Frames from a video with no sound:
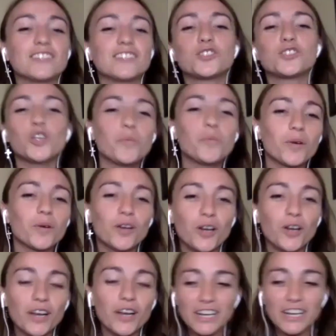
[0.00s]

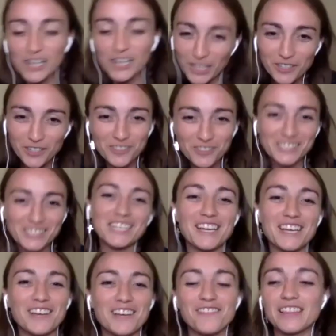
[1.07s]
super
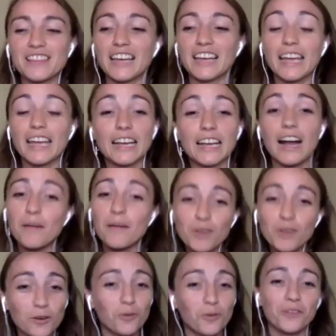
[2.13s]
inclusive and like I'm
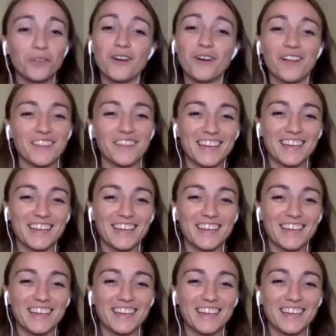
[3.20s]
cool with all it,